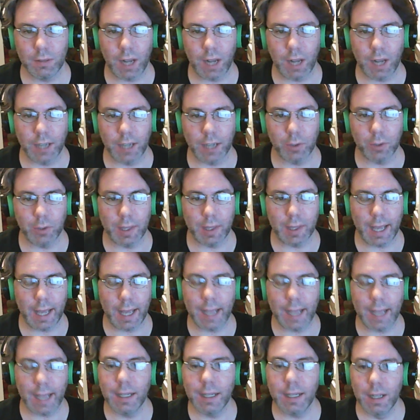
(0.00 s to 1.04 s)
I enjoyed
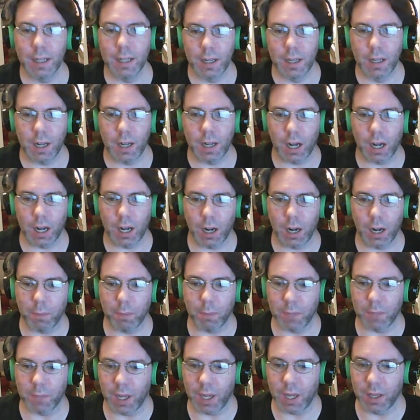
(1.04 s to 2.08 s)
that,
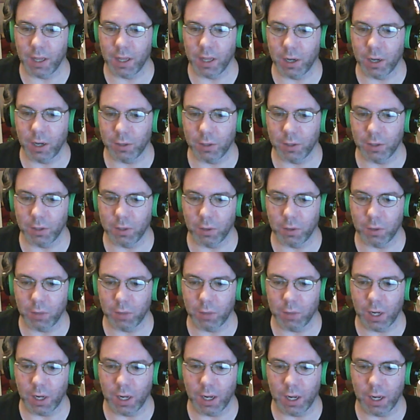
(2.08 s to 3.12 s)
and then also,
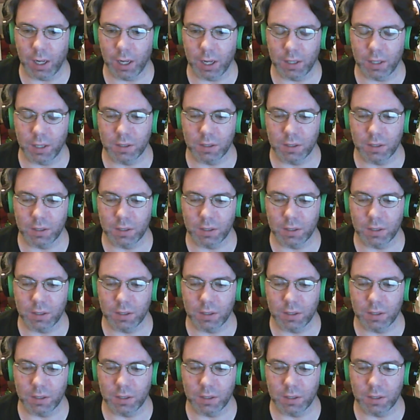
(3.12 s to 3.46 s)
I